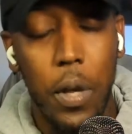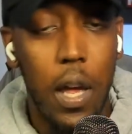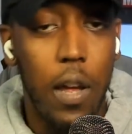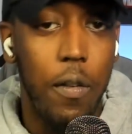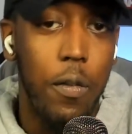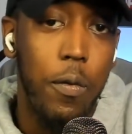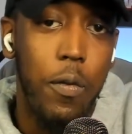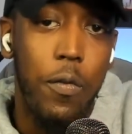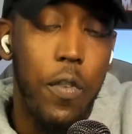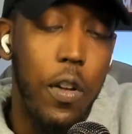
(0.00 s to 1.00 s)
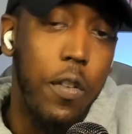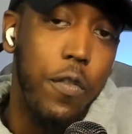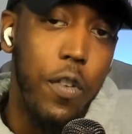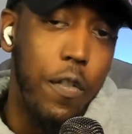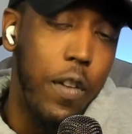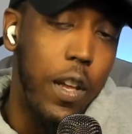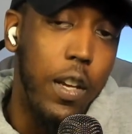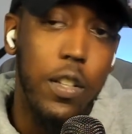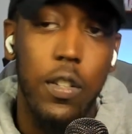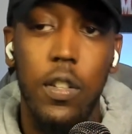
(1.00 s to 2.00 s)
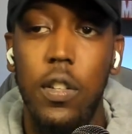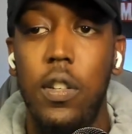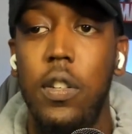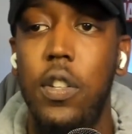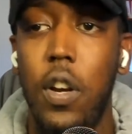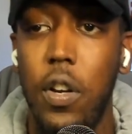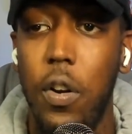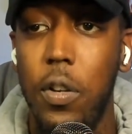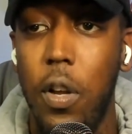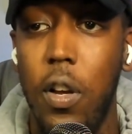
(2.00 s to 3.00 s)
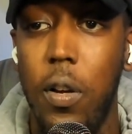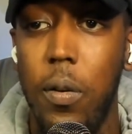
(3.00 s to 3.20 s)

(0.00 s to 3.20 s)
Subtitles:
we had Fuck Flex talking on